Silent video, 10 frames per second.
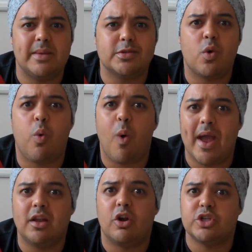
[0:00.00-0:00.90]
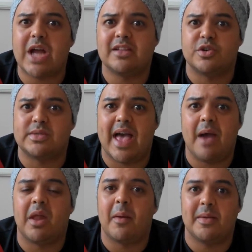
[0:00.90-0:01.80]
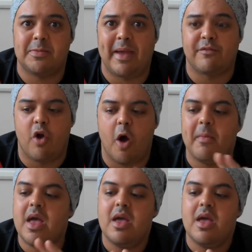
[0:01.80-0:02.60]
There was quite a lot of shadows there I had to pick from,